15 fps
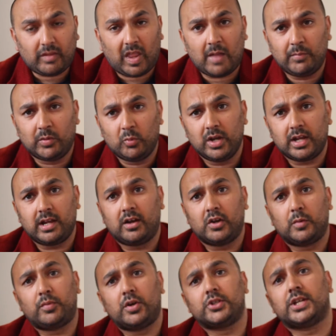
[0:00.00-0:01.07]
I've been working
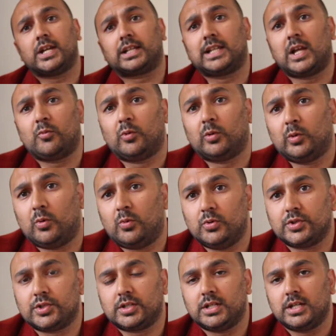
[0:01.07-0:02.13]
on a project that will
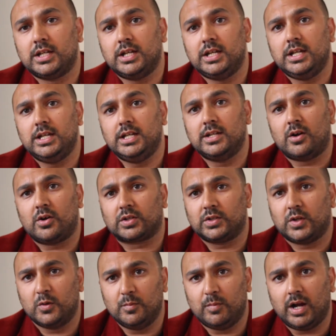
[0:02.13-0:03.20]
launch in
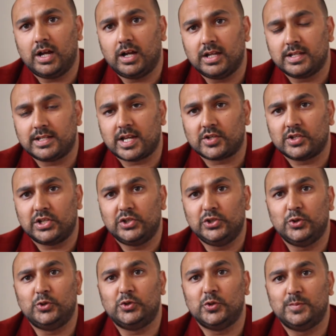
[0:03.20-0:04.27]
October. It's actually a
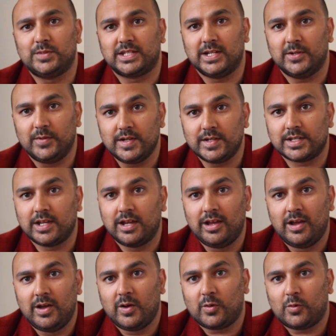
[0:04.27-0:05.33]
YouTube series
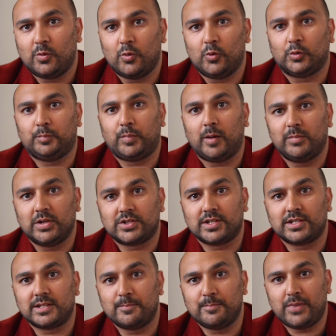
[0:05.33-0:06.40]
called
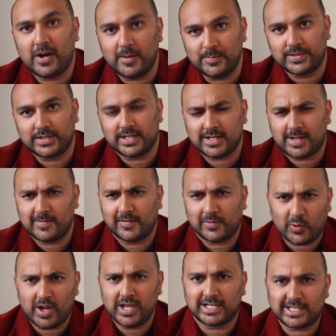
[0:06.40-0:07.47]
Publishers in Pubs, and I'm
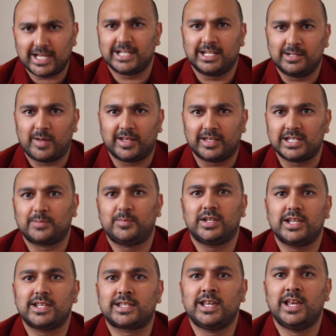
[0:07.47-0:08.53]
quite excited about this
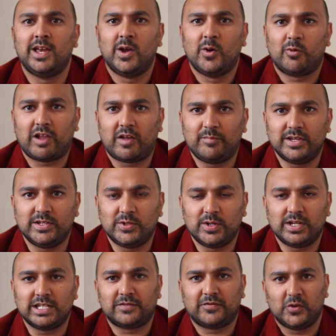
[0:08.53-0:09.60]
because what I've been
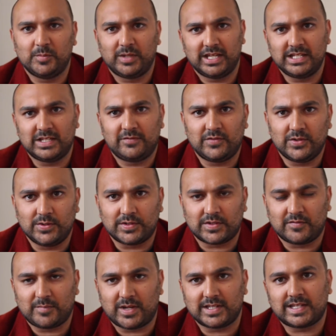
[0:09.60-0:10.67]
doing is filming interviews
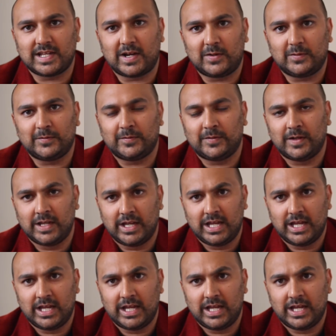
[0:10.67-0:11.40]
of myself